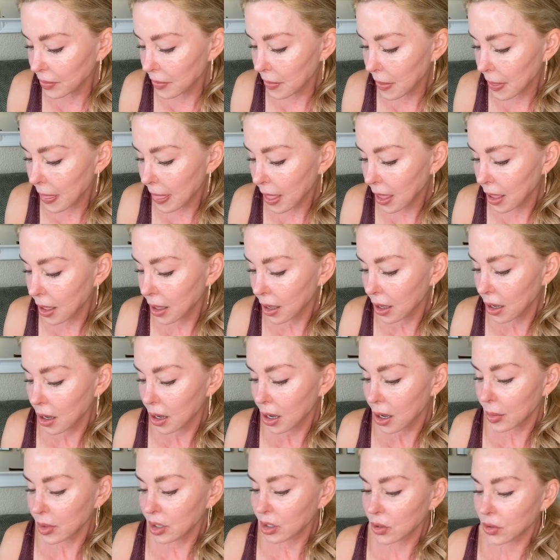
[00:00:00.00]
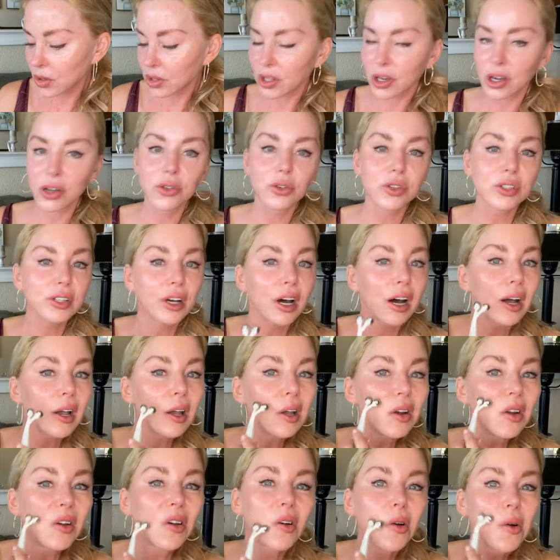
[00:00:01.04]
I'm gonna go to the other
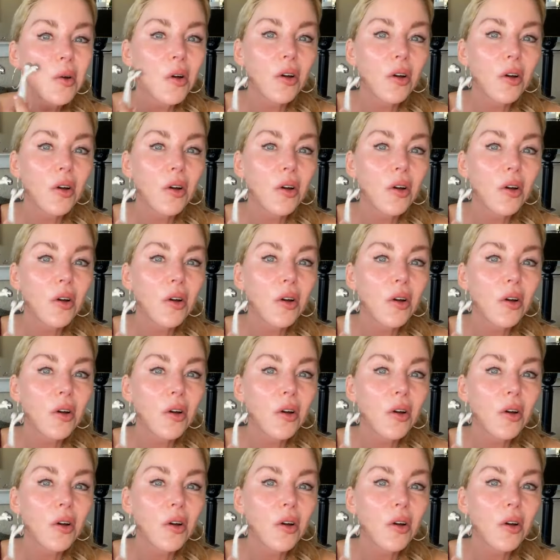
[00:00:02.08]
side.